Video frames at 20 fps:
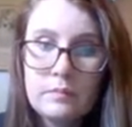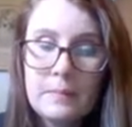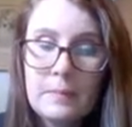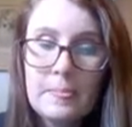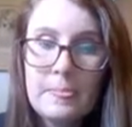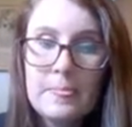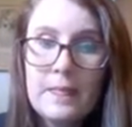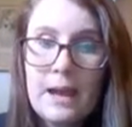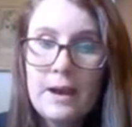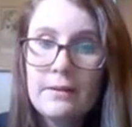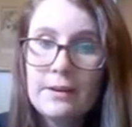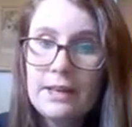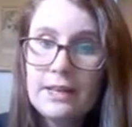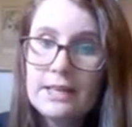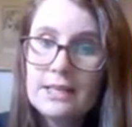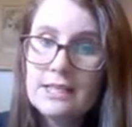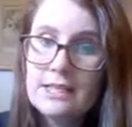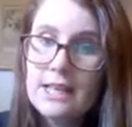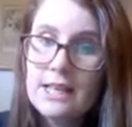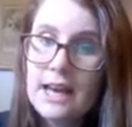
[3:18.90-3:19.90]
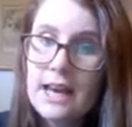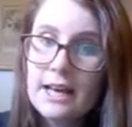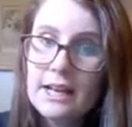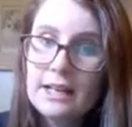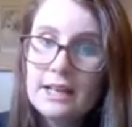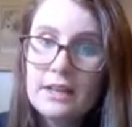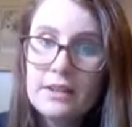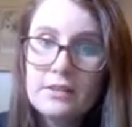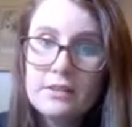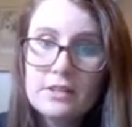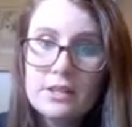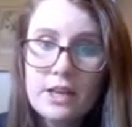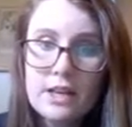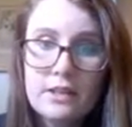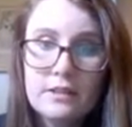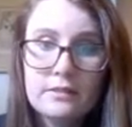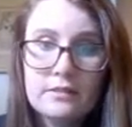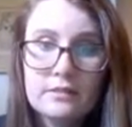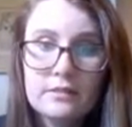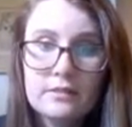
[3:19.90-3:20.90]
Now I need to add another 10.